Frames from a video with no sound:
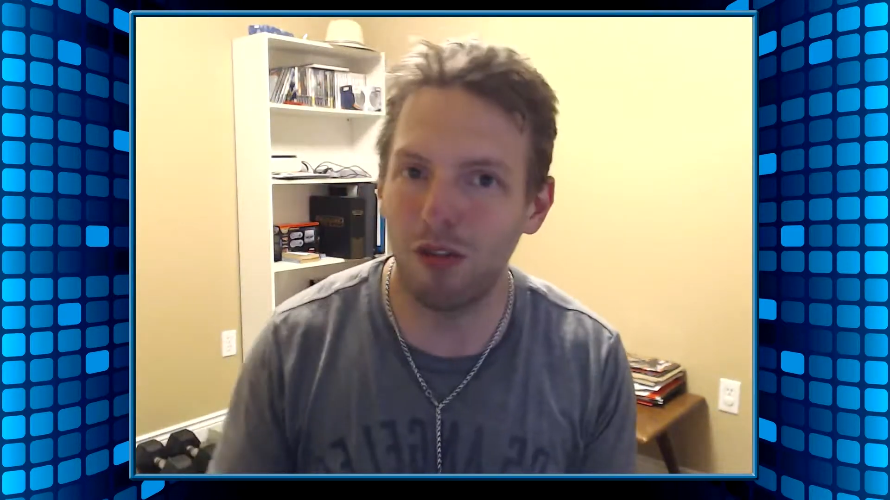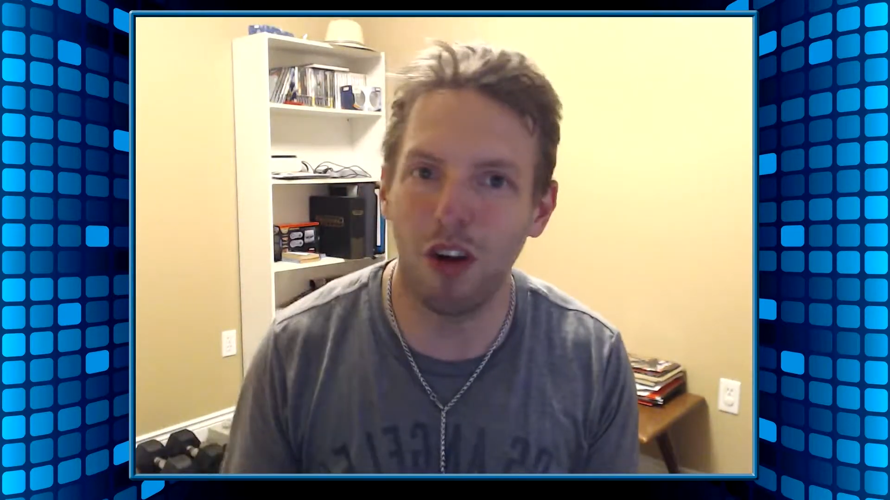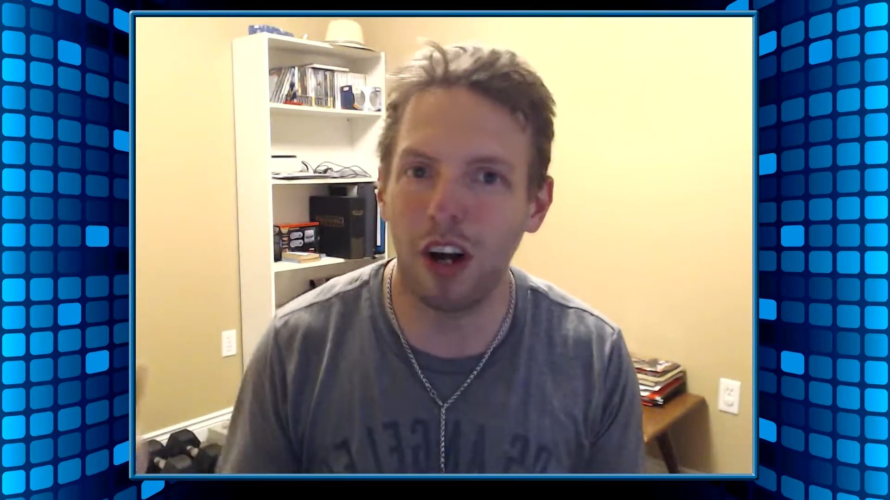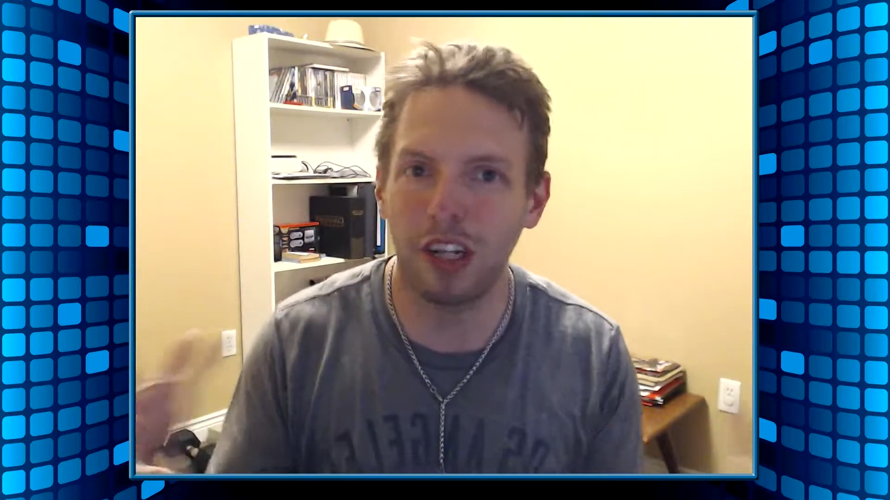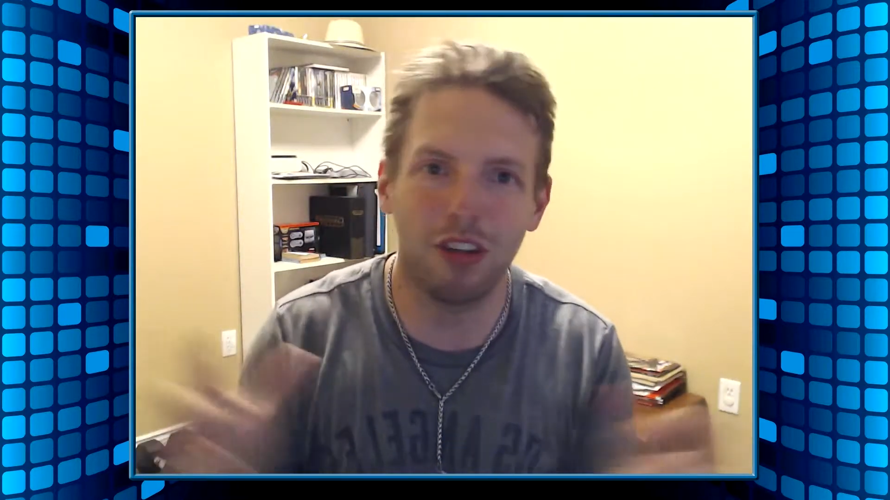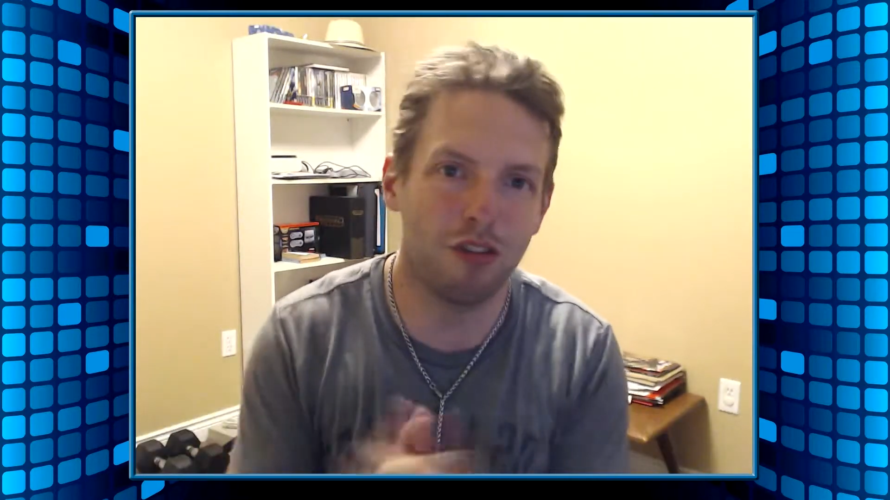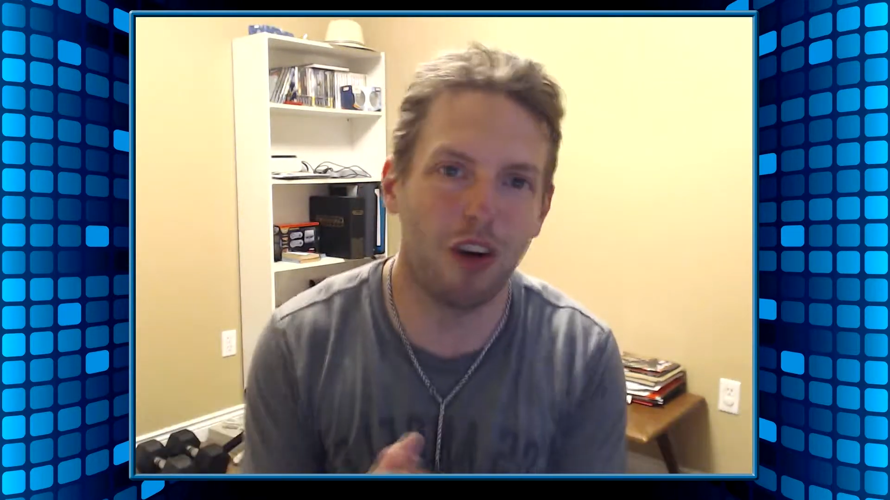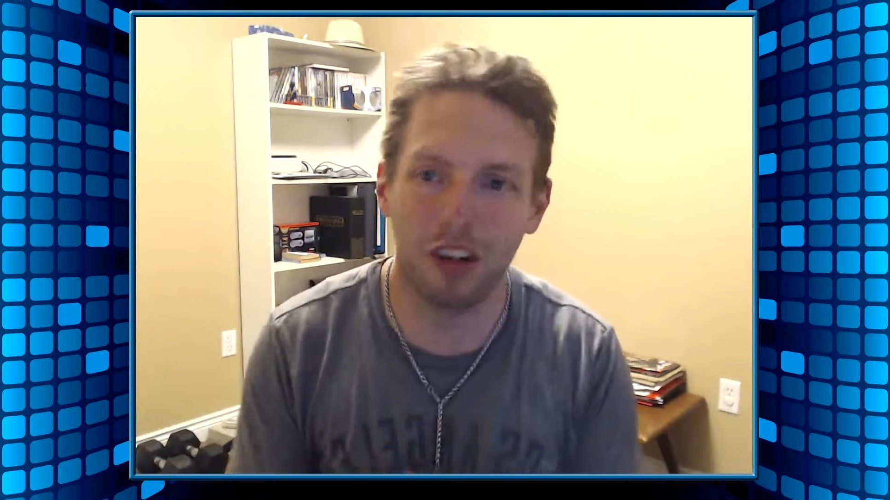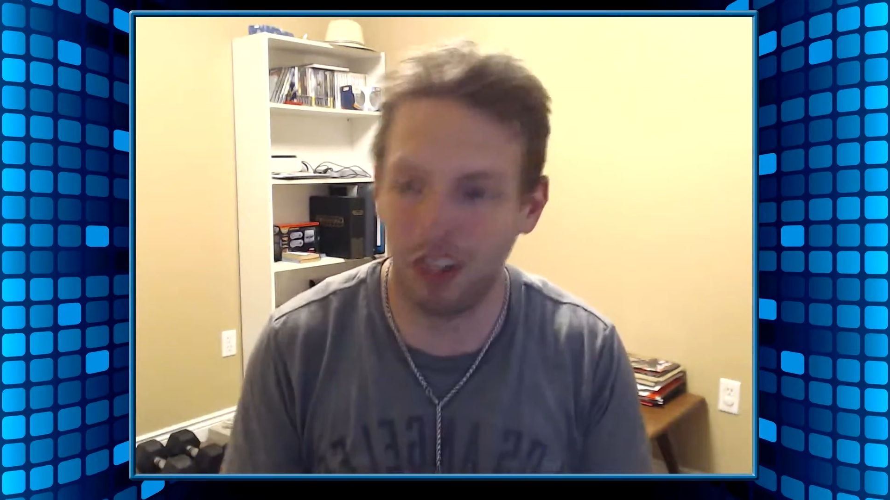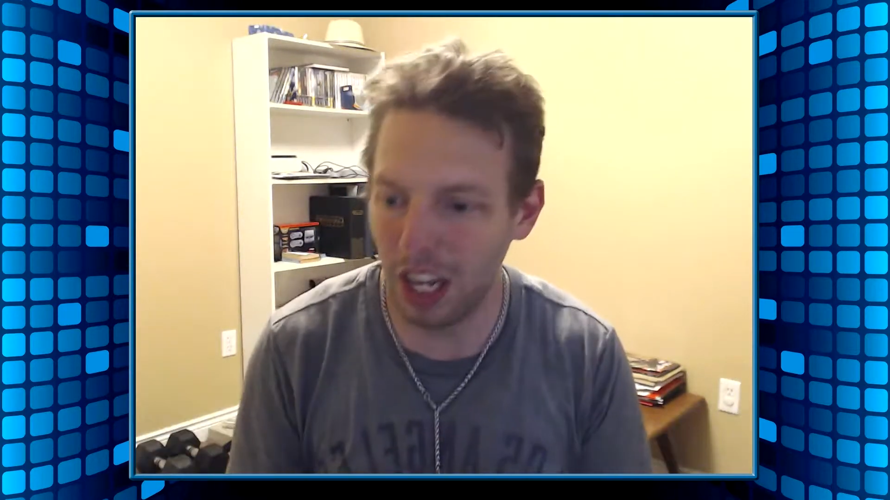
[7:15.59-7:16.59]
rock and this
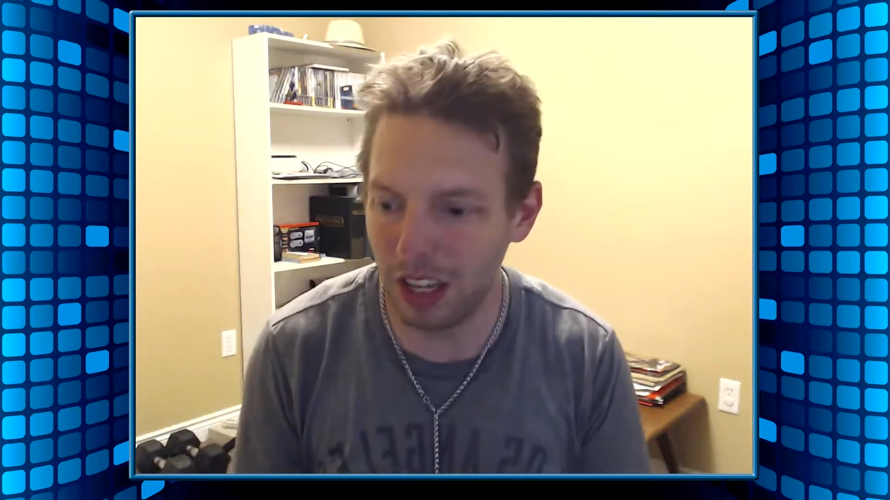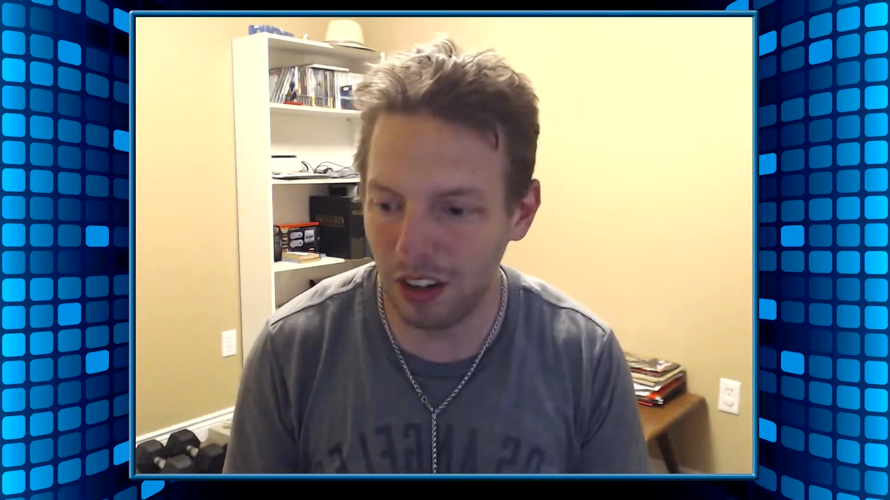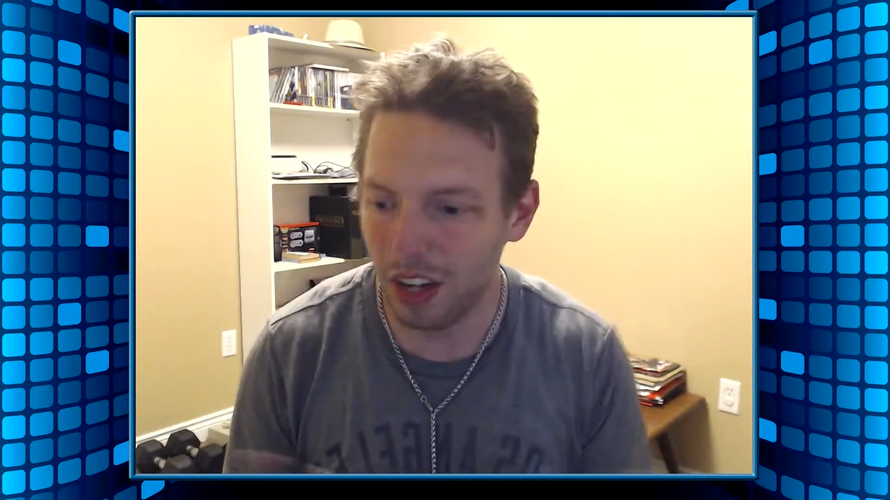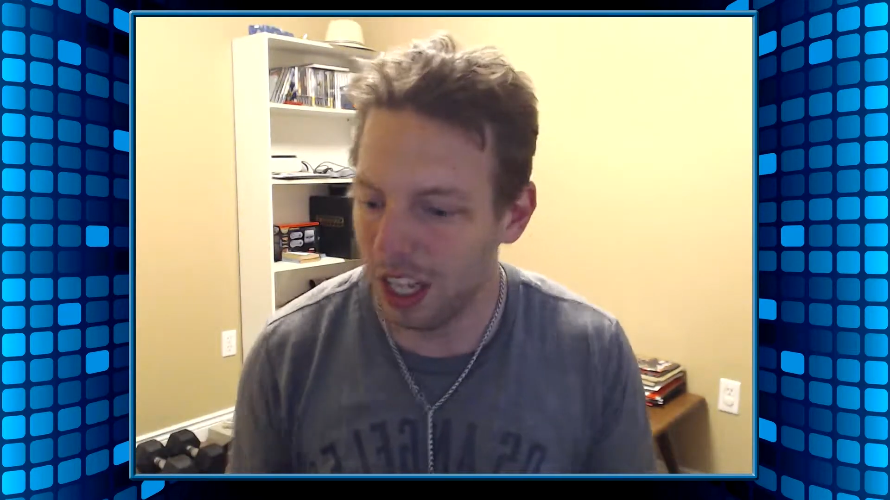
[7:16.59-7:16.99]
rock together.